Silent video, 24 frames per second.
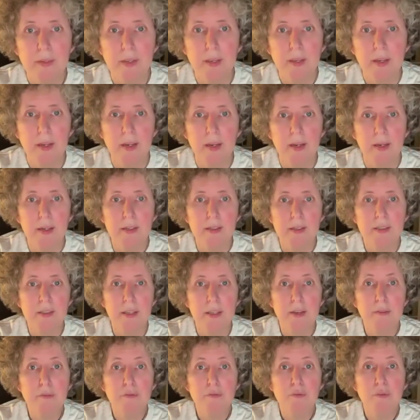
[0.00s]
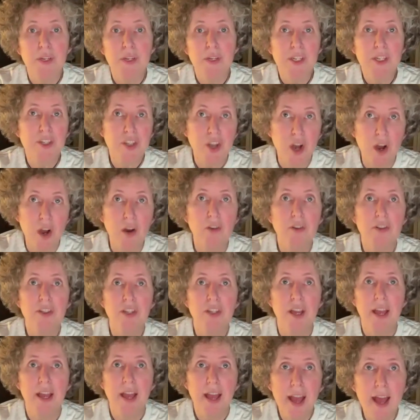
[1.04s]
And if we don't
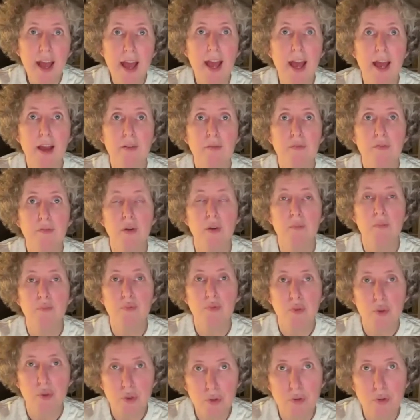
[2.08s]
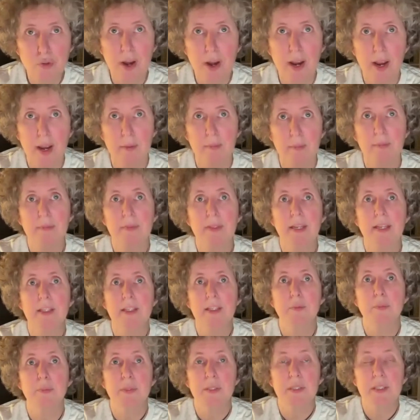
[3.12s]
have a program
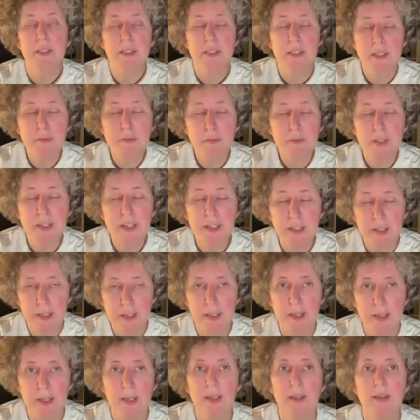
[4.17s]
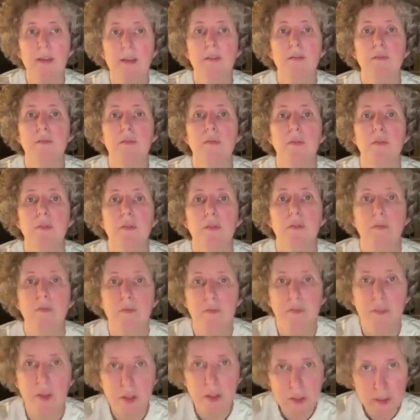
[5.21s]
that's specifically
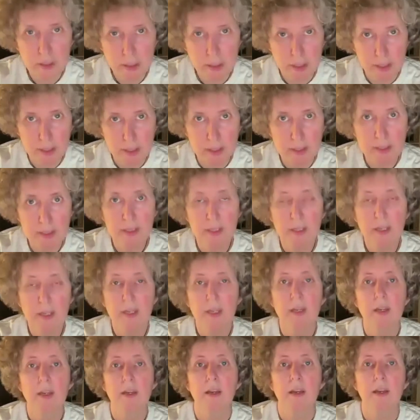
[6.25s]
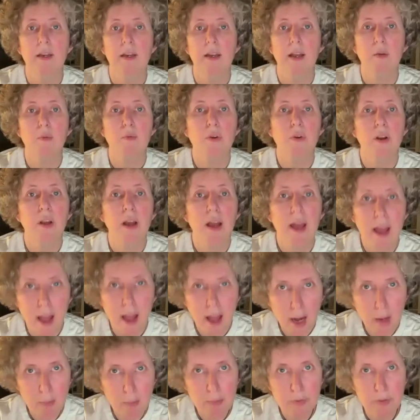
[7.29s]
funded and that will
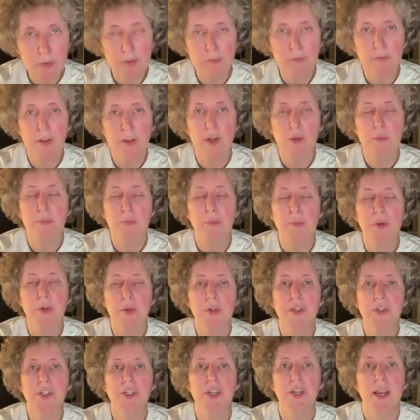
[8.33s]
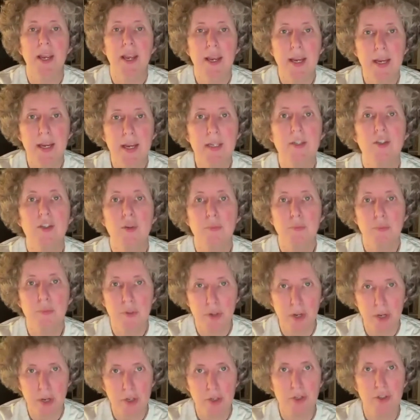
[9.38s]
help the development and the
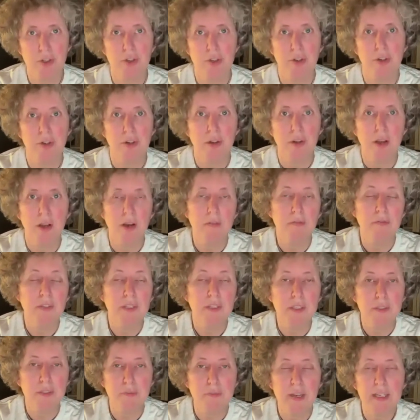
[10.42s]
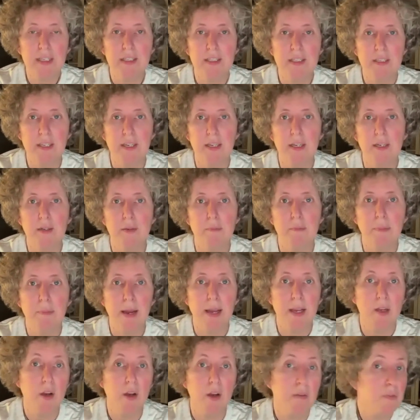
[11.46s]
production of this vaccine
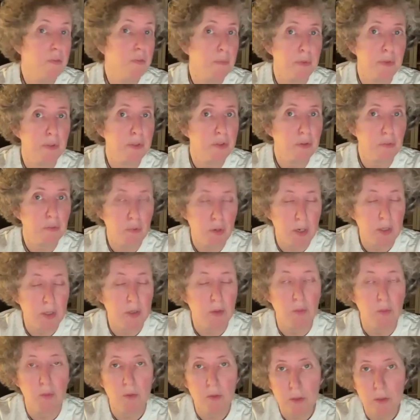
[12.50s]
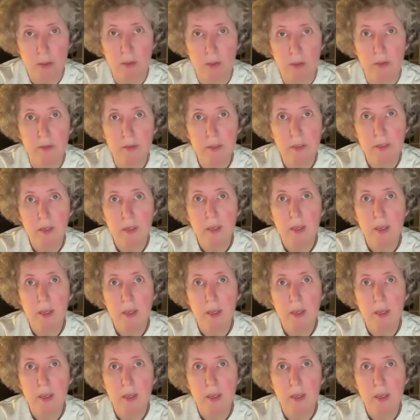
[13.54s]
by governments around the world,